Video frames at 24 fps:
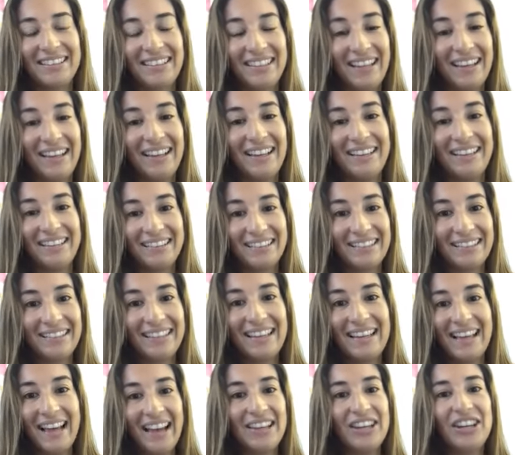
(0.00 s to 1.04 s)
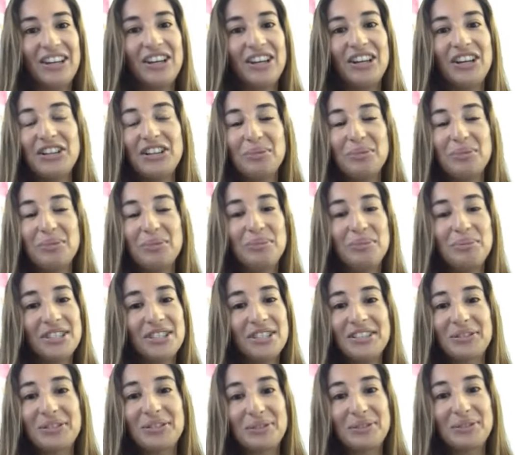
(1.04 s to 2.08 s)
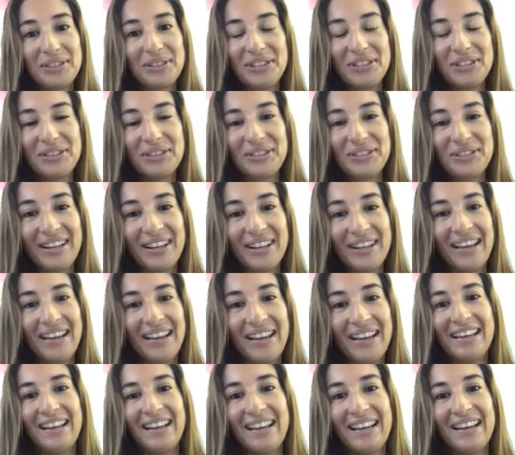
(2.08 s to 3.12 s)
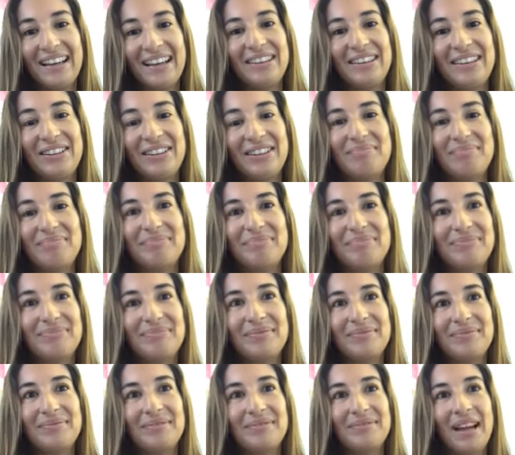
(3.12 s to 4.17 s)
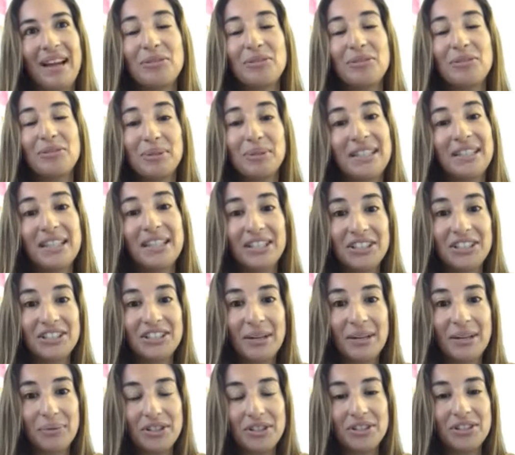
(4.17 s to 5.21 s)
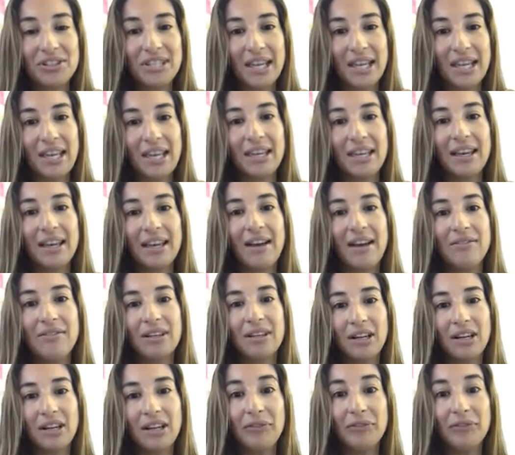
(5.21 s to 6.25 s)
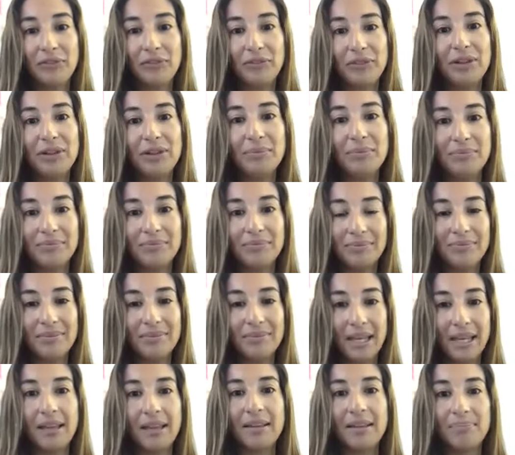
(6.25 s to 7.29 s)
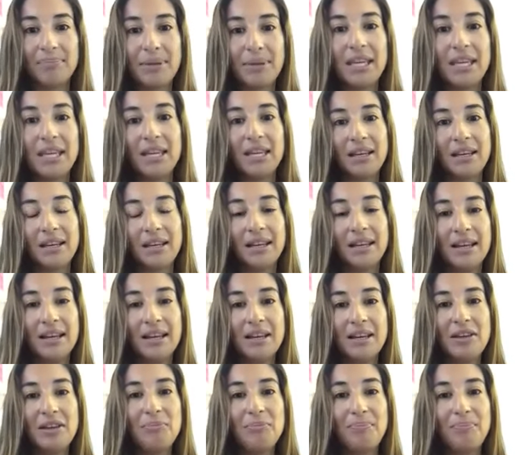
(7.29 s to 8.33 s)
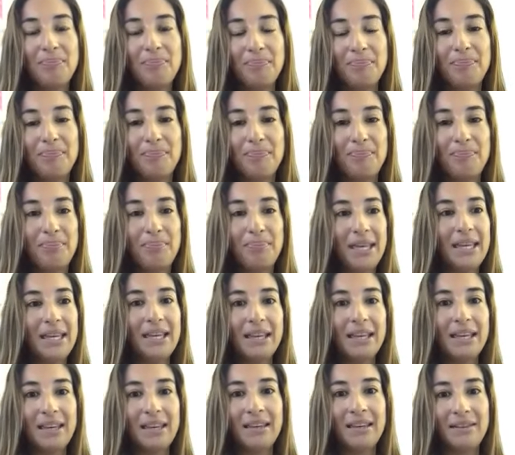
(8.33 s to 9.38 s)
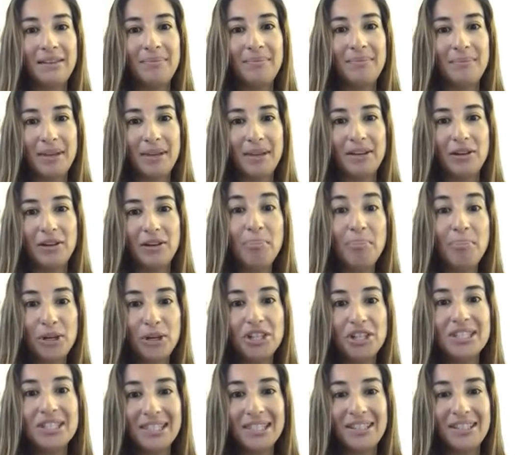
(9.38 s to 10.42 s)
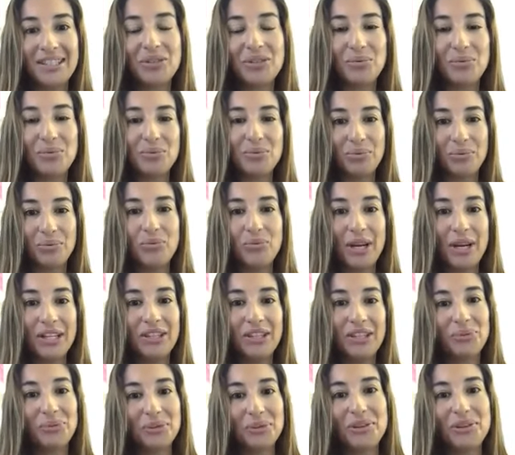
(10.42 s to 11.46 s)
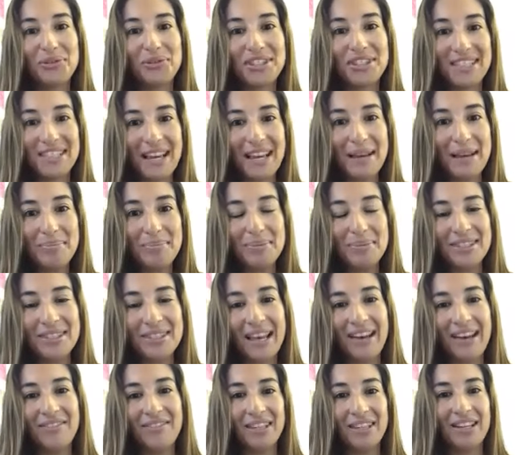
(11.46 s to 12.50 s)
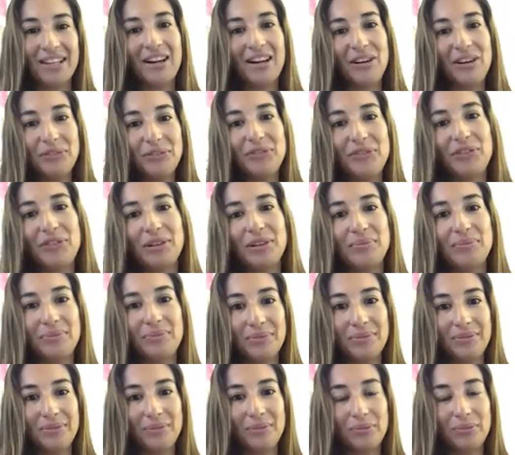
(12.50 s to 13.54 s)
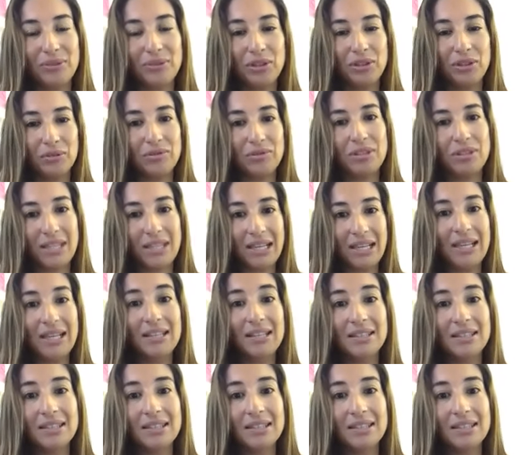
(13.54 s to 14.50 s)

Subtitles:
Yeah. I 100% agree with you. I completely understand what you're saying, having come from like being in a person who went through those steps, having come from those things,